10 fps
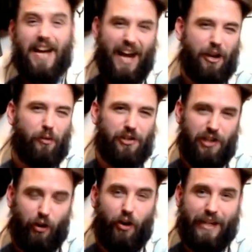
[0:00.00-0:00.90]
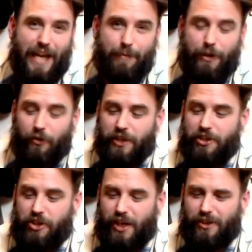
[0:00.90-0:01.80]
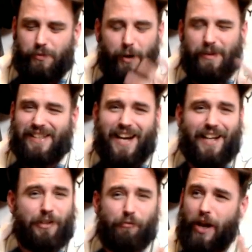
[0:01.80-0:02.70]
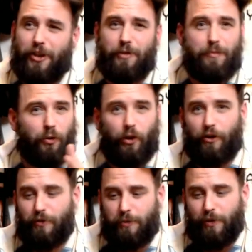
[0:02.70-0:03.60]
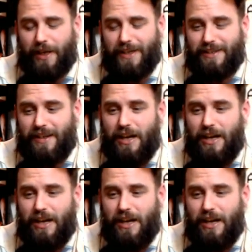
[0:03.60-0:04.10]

I know there's a lot of gaming on this channel as well, but it's kind of random and all over the place.